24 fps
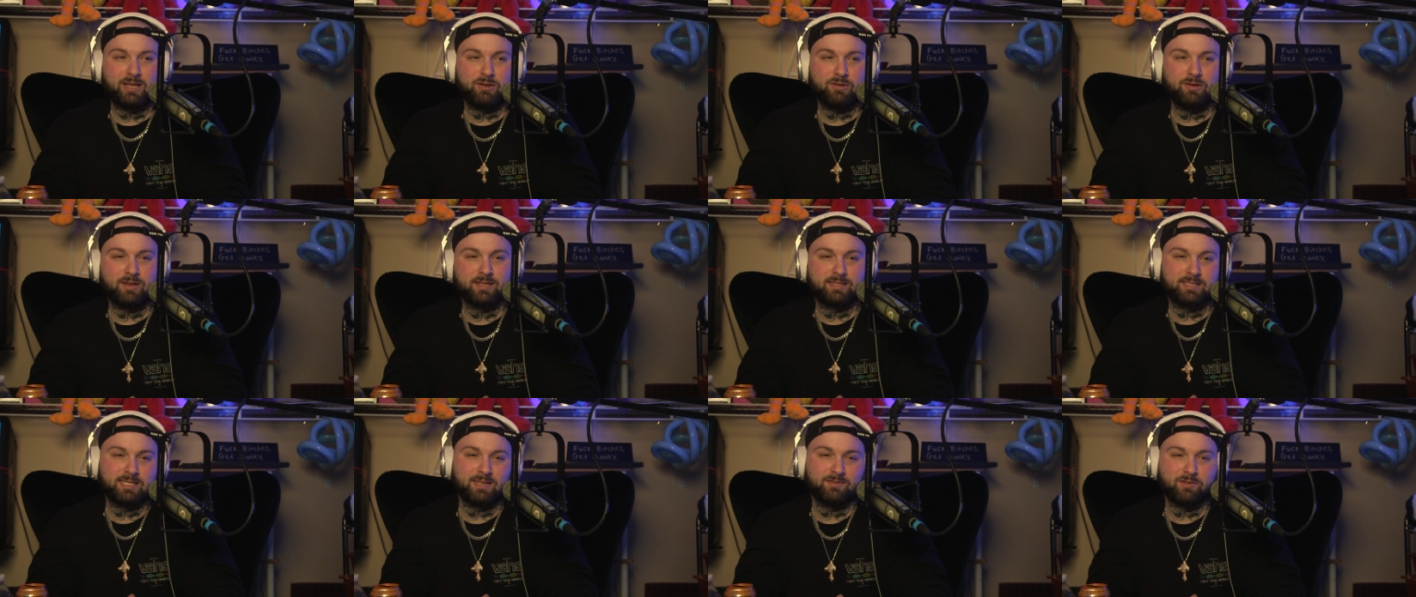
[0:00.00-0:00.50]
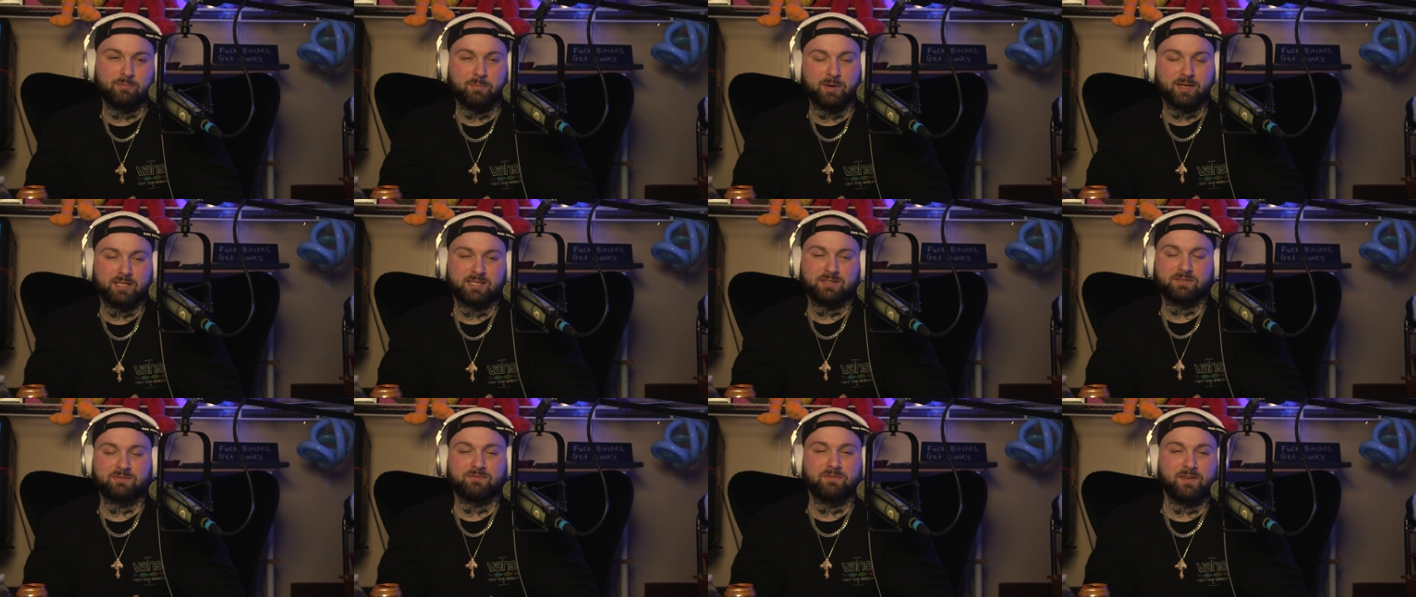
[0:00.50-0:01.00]
You can see
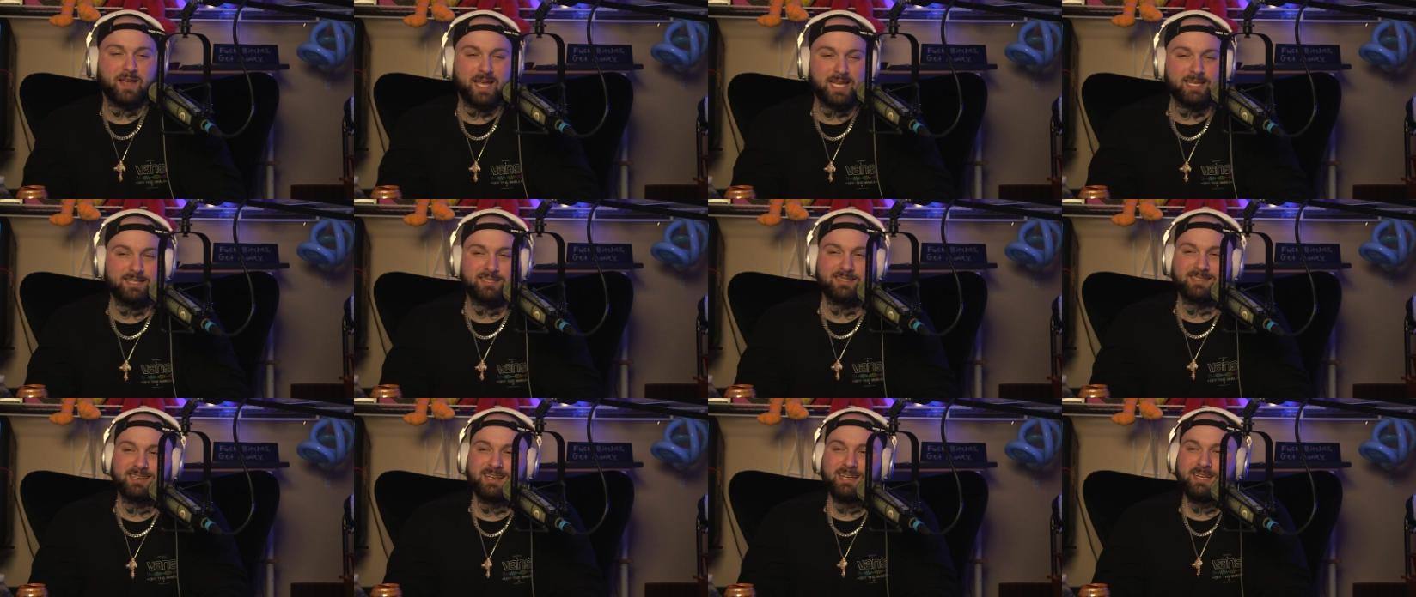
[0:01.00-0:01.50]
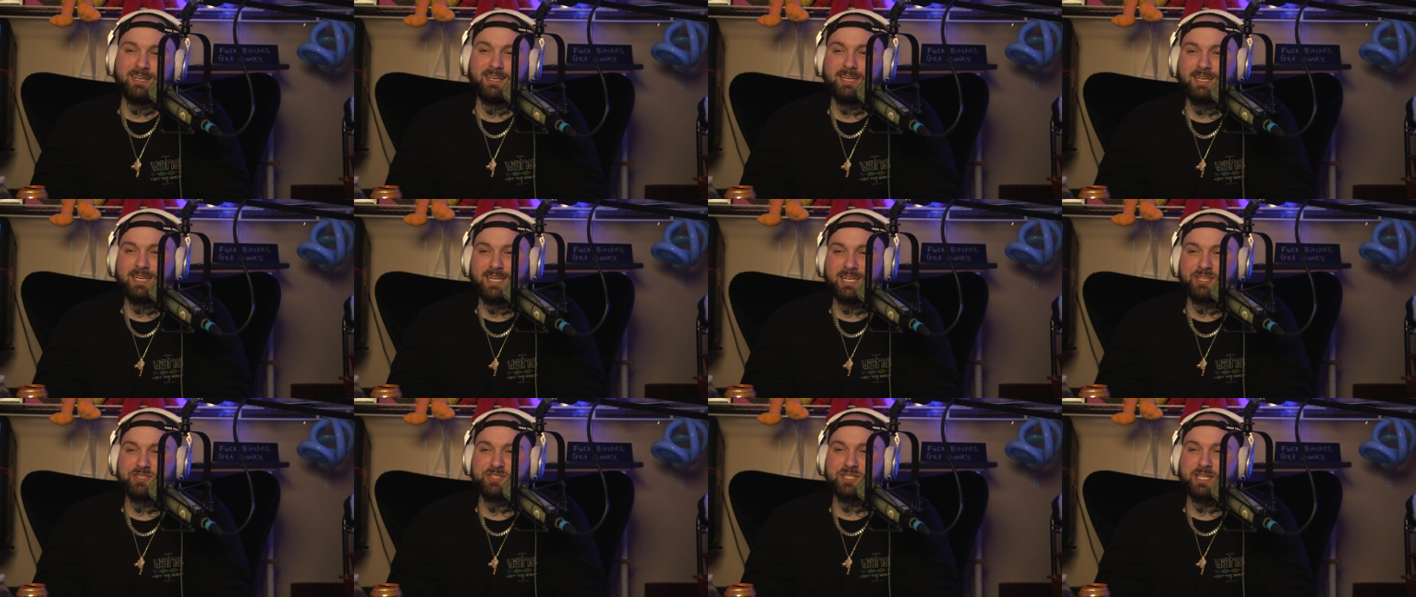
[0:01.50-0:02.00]
everybody's face
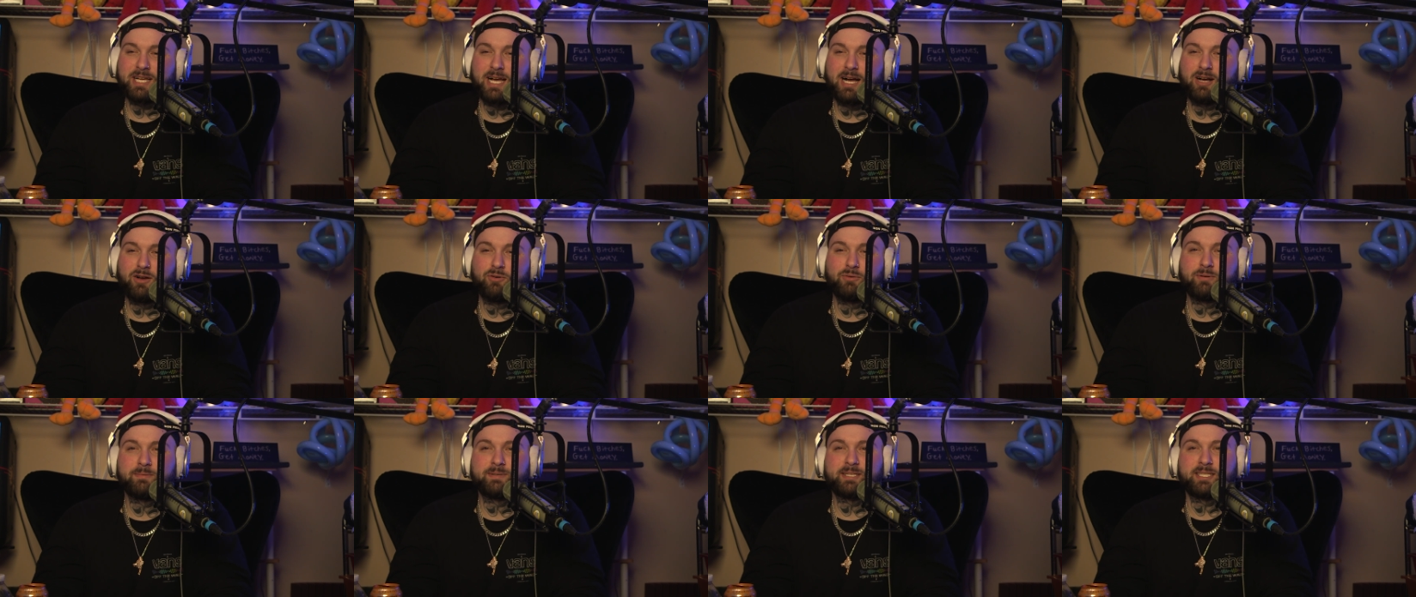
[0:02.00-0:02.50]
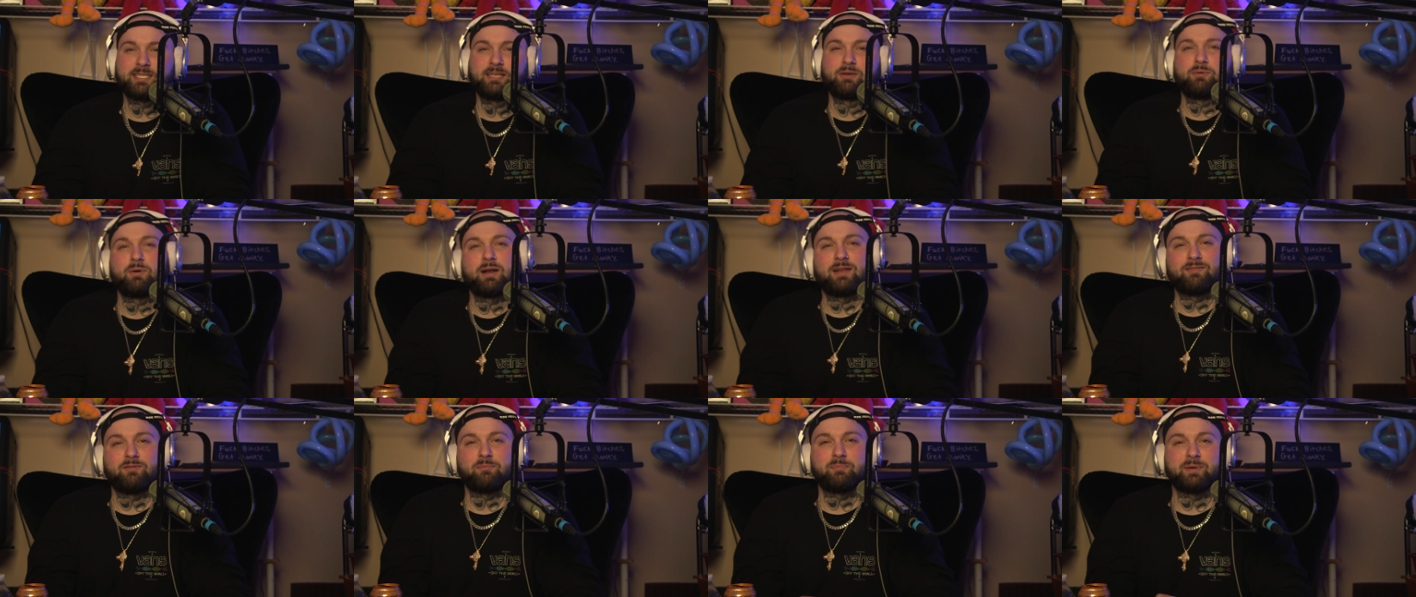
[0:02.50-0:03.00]
in Chicago rooms because they
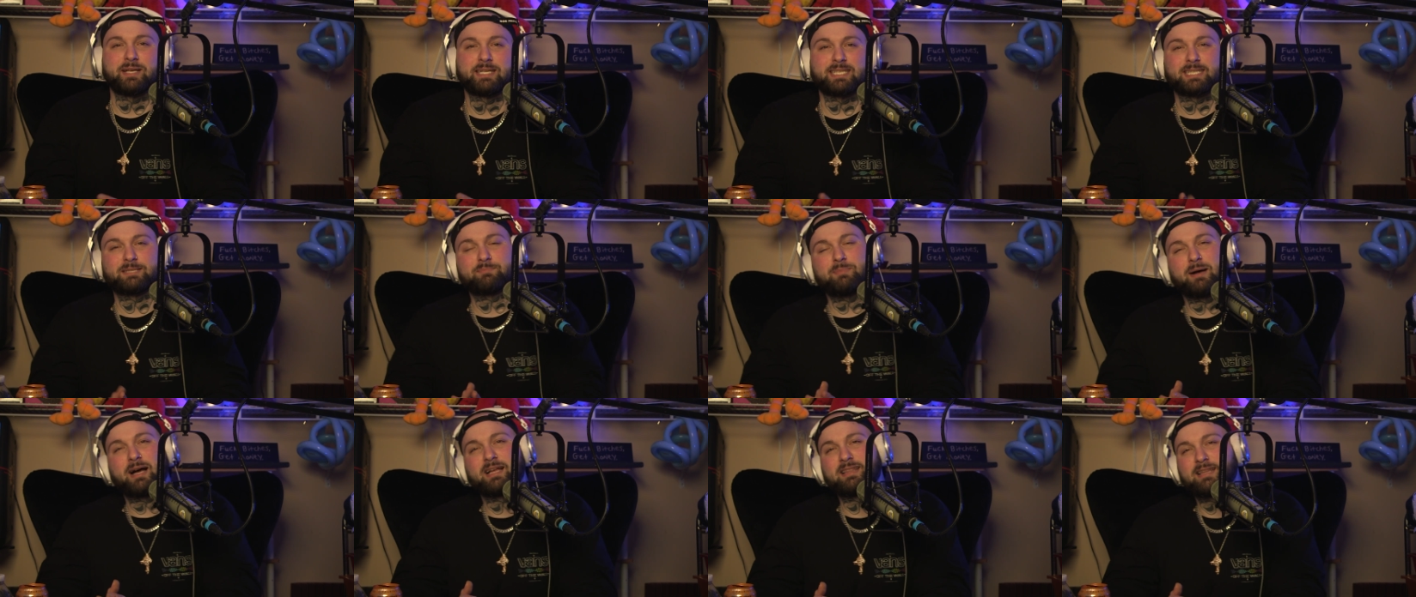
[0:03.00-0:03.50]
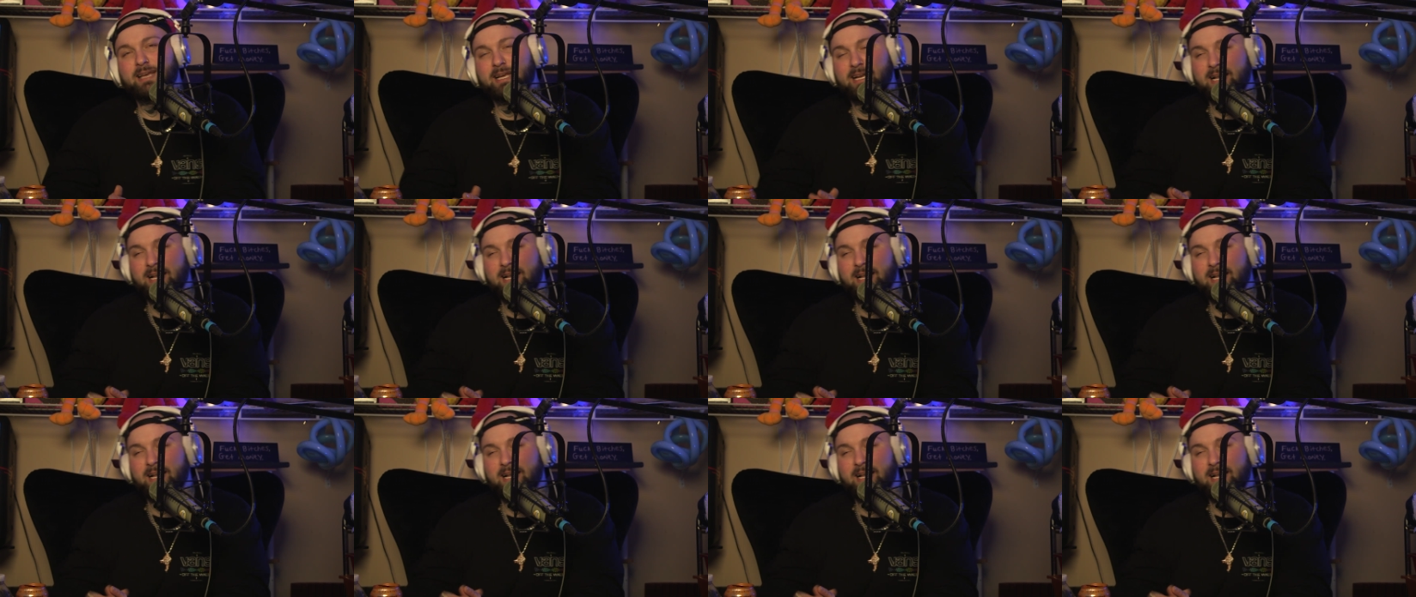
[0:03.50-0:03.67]
won't have a big spotlight